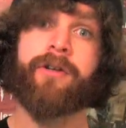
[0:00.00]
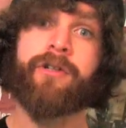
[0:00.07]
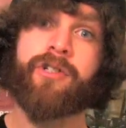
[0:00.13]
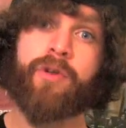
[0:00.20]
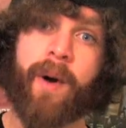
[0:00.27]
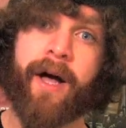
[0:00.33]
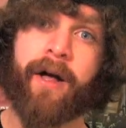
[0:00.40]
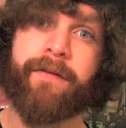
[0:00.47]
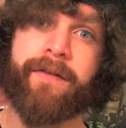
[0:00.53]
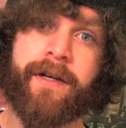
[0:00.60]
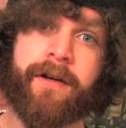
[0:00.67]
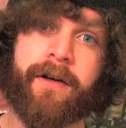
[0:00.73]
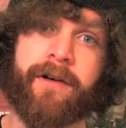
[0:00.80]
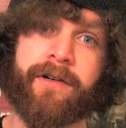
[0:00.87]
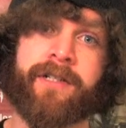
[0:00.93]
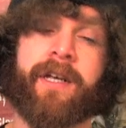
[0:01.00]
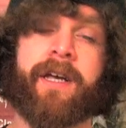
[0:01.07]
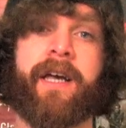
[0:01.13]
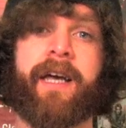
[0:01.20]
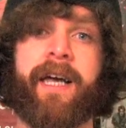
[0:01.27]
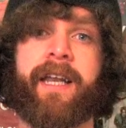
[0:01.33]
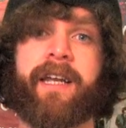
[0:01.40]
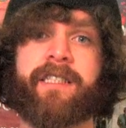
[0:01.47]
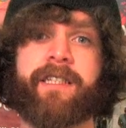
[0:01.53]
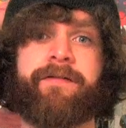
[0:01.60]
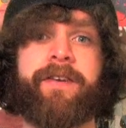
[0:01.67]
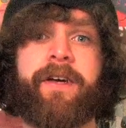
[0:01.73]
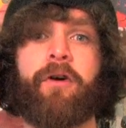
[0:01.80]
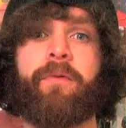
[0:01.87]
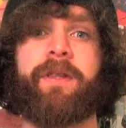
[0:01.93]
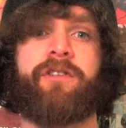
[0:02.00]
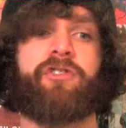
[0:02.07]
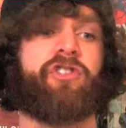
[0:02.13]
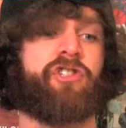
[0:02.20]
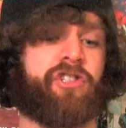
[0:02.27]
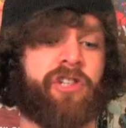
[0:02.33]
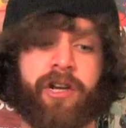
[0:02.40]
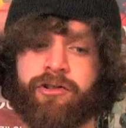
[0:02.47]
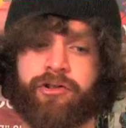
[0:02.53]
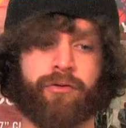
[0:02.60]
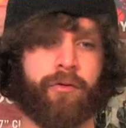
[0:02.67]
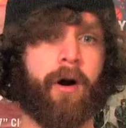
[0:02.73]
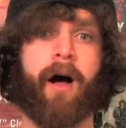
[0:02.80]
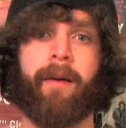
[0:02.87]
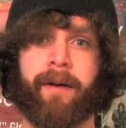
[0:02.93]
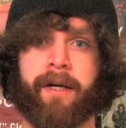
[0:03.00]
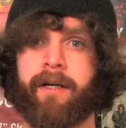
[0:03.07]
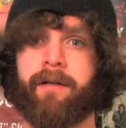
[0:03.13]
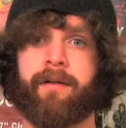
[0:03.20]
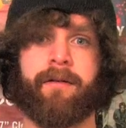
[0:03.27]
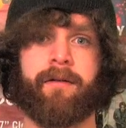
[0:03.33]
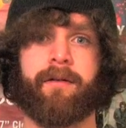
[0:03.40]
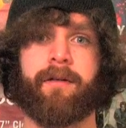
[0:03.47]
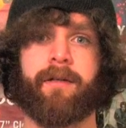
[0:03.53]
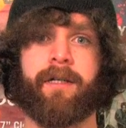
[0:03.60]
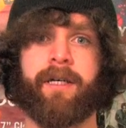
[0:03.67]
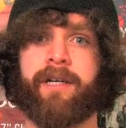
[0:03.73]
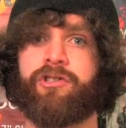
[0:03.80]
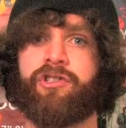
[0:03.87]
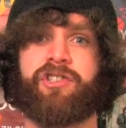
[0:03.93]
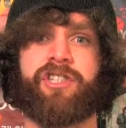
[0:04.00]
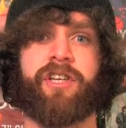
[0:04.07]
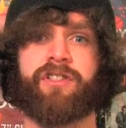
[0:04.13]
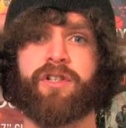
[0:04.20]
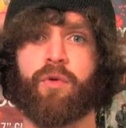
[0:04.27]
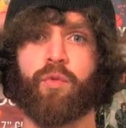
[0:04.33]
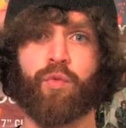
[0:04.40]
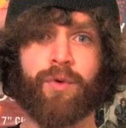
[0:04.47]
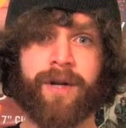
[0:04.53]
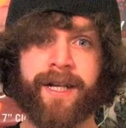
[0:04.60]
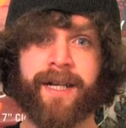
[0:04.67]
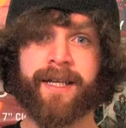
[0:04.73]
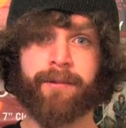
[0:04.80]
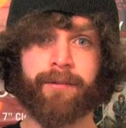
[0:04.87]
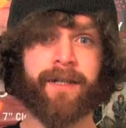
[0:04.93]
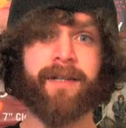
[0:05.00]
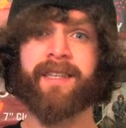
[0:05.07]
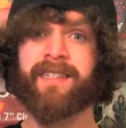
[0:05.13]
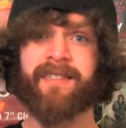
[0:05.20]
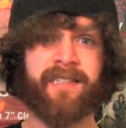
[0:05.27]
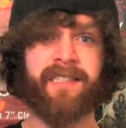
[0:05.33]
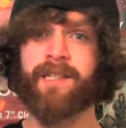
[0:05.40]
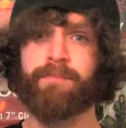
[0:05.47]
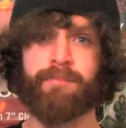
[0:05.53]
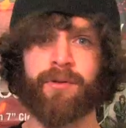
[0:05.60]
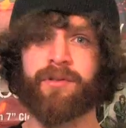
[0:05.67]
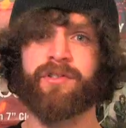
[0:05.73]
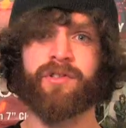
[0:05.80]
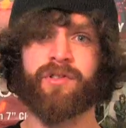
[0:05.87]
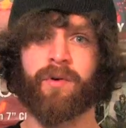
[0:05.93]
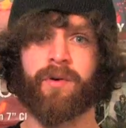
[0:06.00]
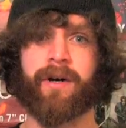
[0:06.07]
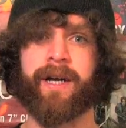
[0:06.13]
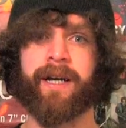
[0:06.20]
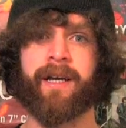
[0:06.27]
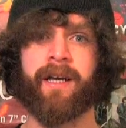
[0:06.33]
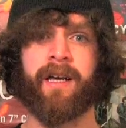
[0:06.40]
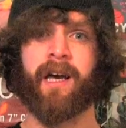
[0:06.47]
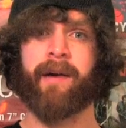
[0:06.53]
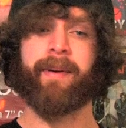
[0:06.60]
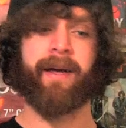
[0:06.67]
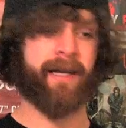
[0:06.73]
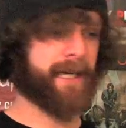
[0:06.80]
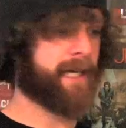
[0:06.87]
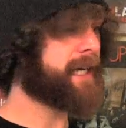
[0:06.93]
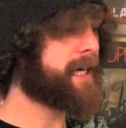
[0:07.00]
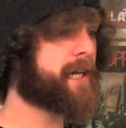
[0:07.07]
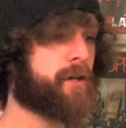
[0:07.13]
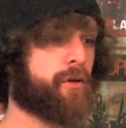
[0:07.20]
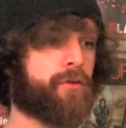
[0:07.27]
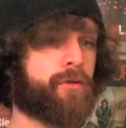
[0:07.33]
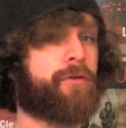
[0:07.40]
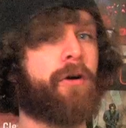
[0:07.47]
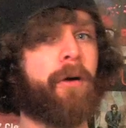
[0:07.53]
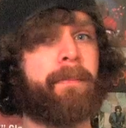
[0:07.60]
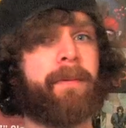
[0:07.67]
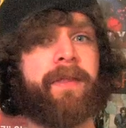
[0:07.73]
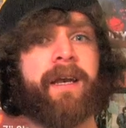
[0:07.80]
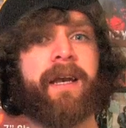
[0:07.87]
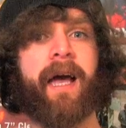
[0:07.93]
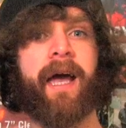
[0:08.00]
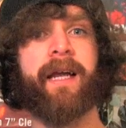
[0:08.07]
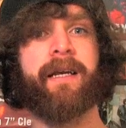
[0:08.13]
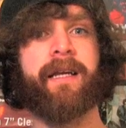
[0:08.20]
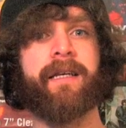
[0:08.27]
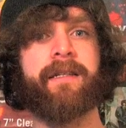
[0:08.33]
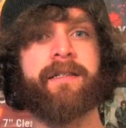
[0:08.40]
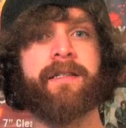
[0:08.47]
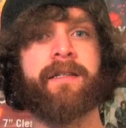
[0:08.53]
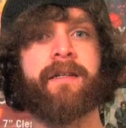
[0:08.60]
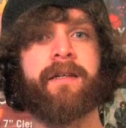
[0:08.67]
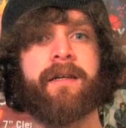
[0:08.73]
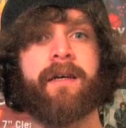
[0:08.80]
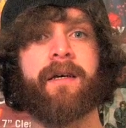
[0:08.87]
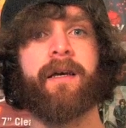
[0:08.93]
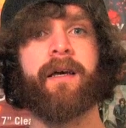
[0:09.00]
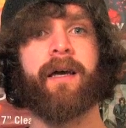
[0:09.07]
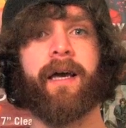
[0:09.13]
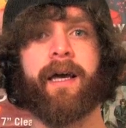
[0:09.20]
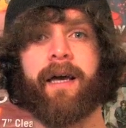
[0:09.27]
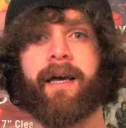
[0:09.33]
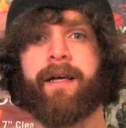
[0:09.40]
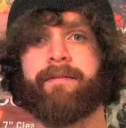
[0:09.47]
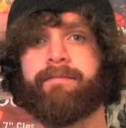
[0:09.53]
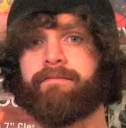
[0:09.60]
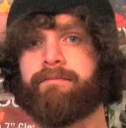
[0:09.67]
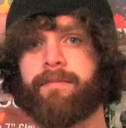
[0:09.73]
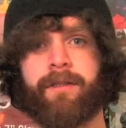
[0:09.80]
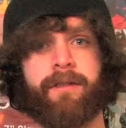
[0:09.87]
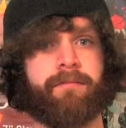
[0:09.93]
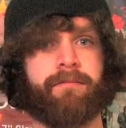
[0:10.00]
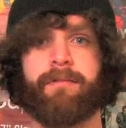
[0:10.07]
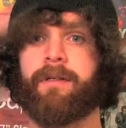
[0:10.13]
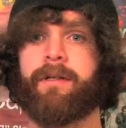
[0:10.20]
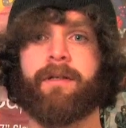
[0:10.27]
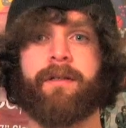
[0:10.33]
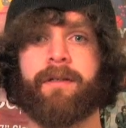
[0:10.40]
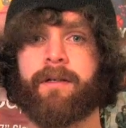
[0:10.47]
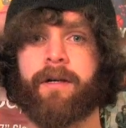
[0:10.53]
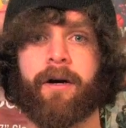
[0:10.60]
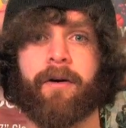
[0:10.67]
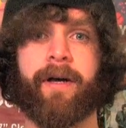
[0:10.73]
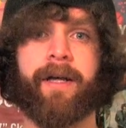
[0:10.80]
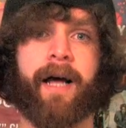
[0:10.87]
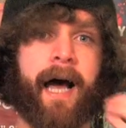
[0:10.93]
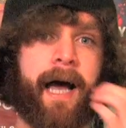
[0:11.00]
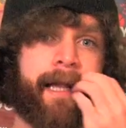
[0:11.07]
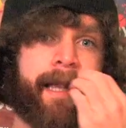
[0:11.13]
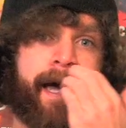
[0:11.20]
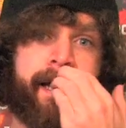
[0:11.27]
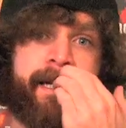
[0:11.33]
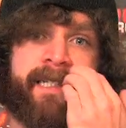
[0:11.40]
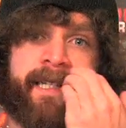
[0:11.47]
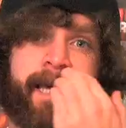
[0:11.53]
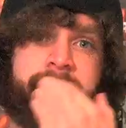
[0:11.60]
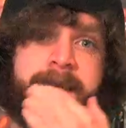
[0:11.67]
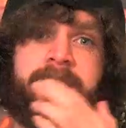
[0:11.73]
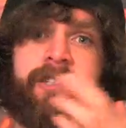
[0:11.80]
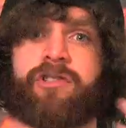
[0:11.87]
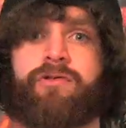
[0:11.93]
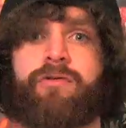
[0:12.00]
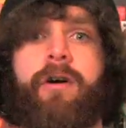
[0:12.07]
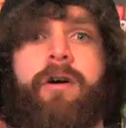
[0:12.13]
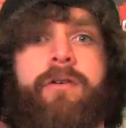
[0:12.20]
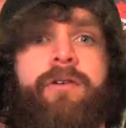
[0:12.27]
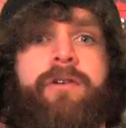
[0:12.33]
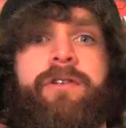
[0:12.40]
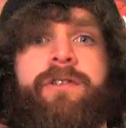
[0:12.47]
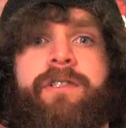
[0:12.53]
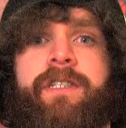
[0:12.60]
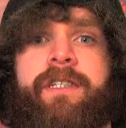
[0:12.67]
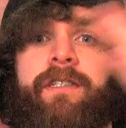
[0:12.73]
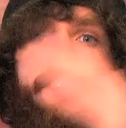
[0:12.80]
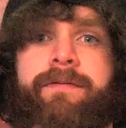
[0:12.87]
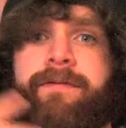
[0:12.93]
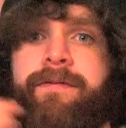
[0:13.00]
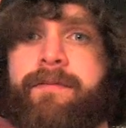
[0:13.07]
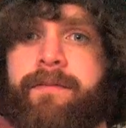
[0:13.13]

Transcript: 12 years. And it's a film that's just a drama. It just tells a really, really simple story about a kid who grew up in the 90s, and, it highlights, his struggles, his